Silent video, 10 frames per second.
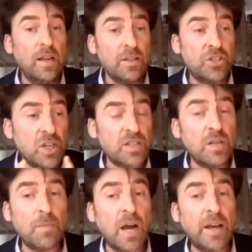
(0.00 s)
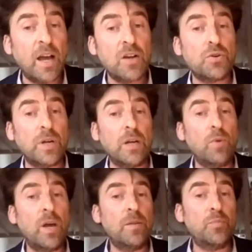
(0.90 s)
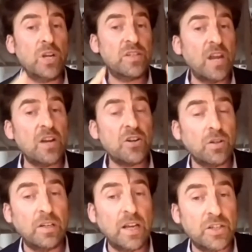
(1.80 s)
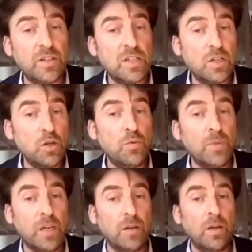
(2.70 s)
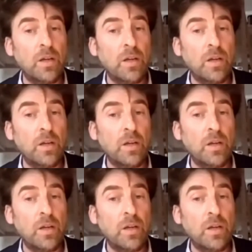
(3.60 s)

Just in my country, where the presidential election is looming